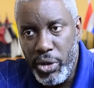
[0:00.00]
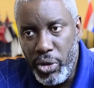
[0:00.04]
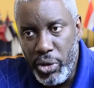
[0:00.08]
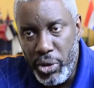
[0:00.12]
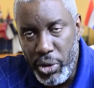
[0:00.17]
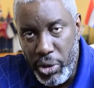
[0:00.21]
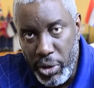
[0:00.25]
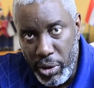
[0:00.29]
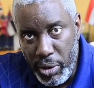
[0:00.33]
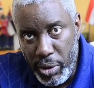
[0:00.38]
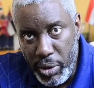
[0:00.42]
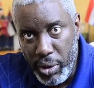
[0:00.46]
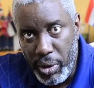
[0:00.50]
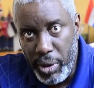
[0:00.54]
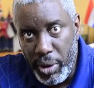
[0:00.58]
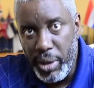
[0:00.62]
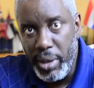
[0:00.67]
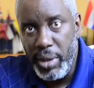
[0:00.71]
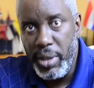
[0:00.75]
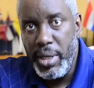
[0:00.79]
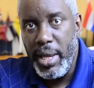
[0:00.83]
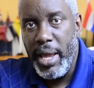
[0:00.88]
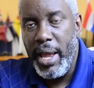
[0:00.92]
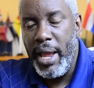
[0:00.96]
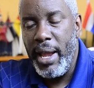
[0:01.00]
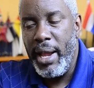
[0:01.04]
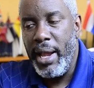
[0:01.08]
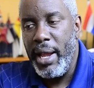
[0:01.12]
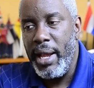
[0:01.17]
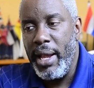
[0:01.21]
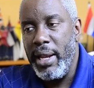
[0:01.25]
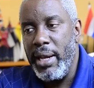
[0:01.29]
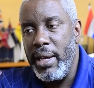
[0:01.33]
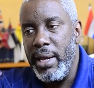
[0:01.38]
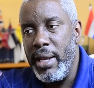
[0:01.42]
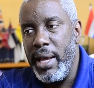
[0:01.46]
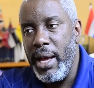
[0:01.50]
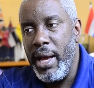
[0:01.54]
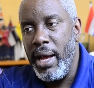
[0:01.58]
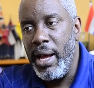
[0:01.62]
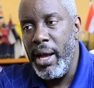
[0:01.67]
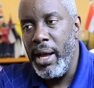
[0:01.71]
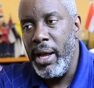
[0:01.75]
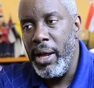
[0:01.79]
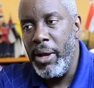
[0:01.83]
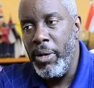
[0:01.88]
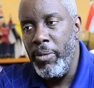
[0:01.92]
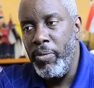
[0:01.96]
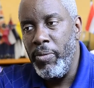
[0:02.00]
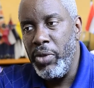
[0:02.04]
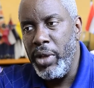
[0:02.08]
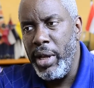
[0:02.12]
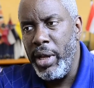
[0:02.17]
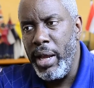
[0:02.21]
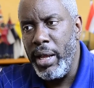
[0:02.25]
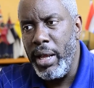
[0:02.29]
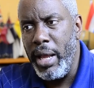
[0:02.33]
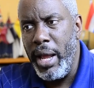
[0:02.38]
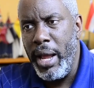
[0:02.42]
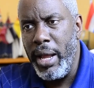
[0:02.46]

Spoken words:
good and